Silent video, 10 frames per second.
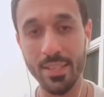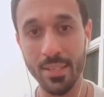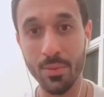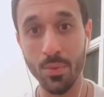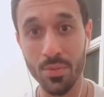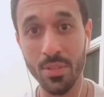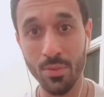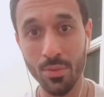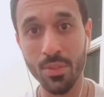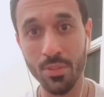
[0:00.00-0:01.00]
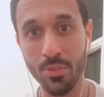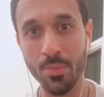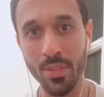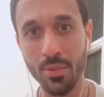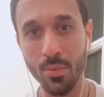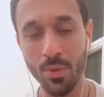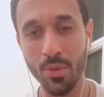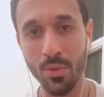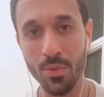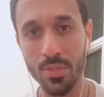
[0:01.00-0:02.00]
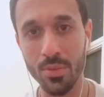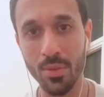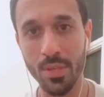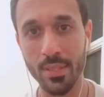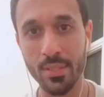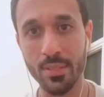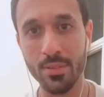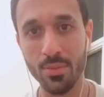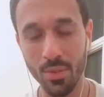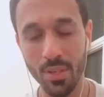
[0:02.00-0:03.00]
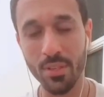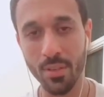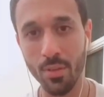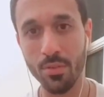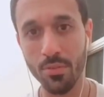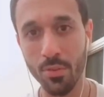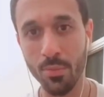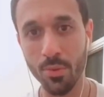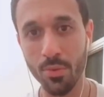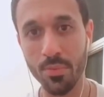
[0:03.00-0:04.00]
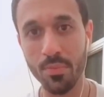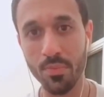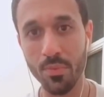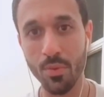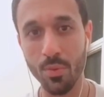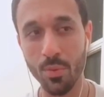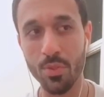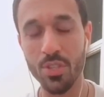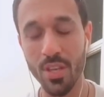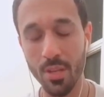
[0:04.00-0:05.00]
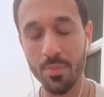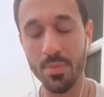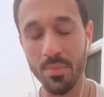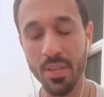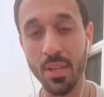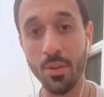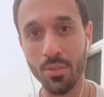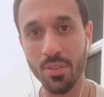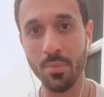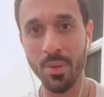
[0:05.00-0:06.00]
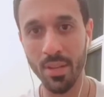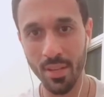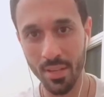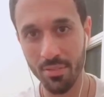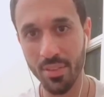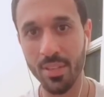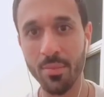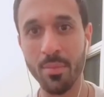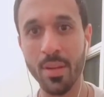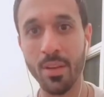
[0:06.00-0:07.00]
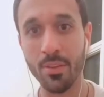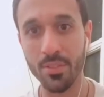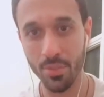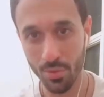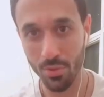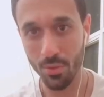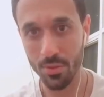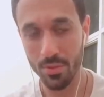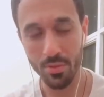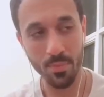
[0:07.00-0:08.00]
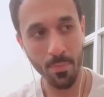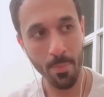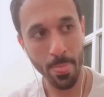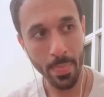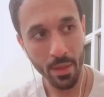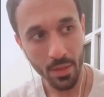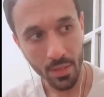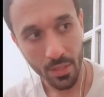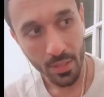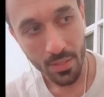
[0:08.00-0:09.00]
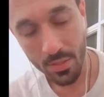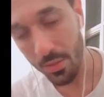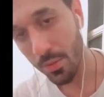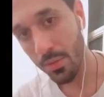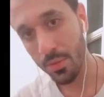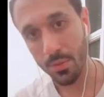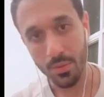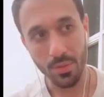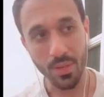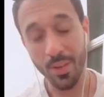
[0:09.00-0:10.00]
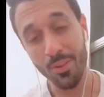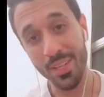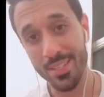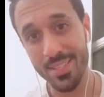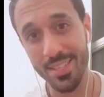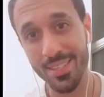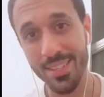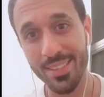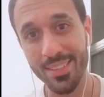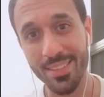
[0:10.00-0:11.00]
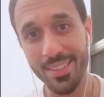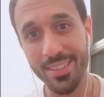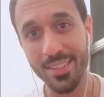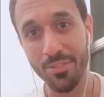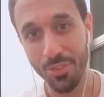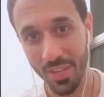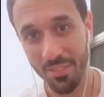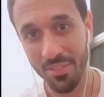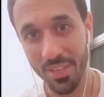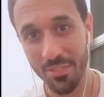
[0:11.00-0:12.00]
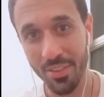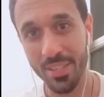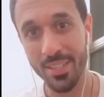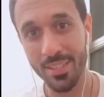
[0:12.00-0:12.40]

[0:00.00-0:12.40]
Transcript: It was an honor to me to work with you and to learn a lot from you, which helps me a lot in my life and in my duty also. So I will not say that forgive me if I did